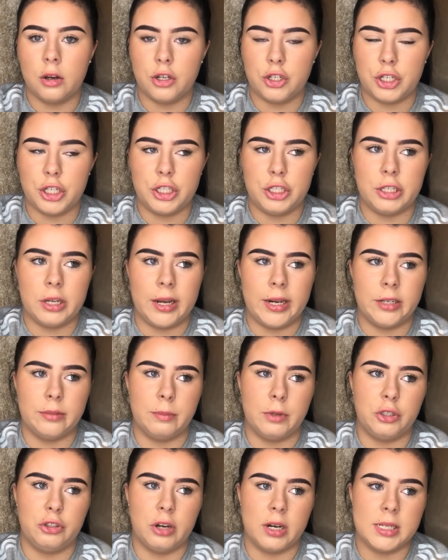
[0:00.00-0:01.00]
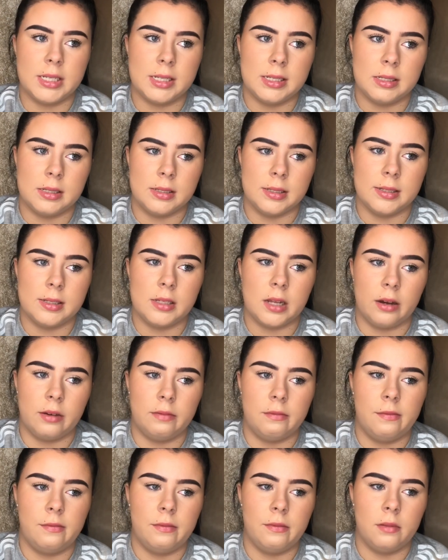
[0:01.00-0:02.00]
she changed my dressings and
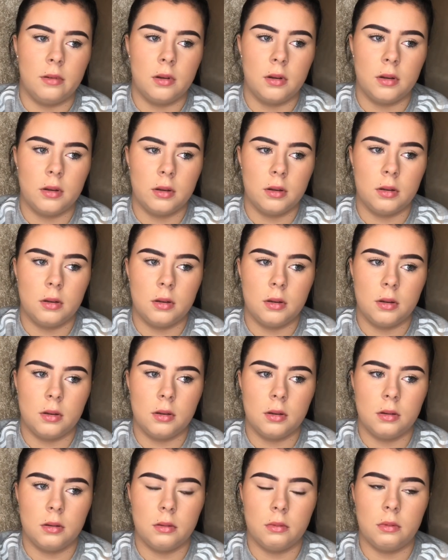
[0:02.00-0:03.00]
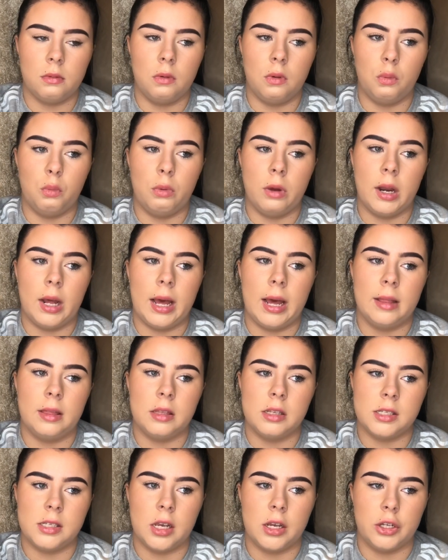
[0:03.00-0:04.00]
stuff when I had
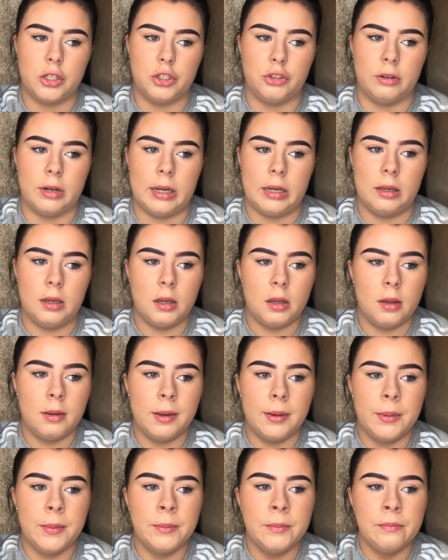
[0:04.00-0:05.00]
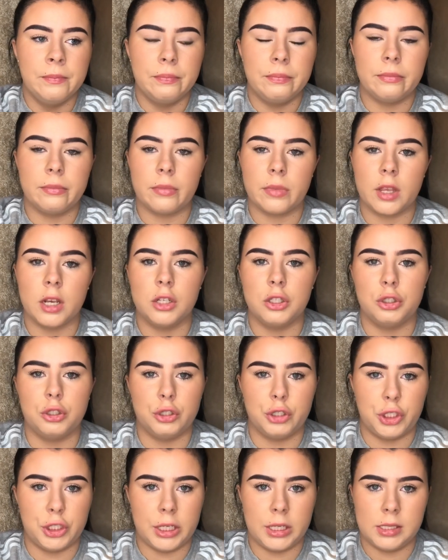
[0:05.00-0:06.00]
the surgery.
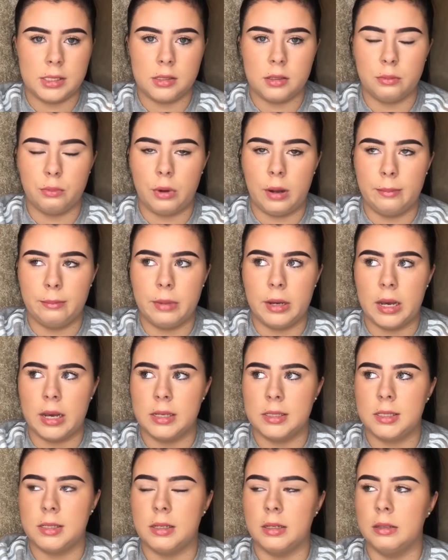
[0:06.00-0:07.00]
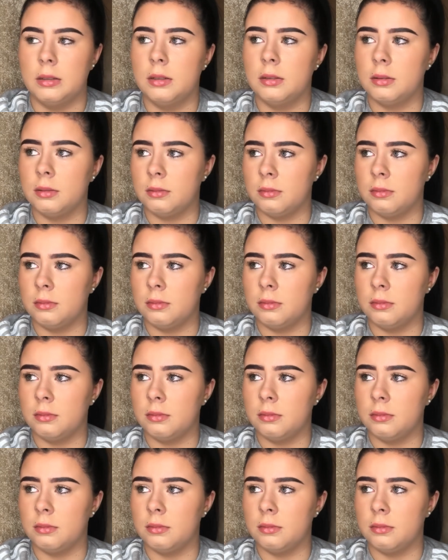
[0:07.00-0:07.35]
She's the one person.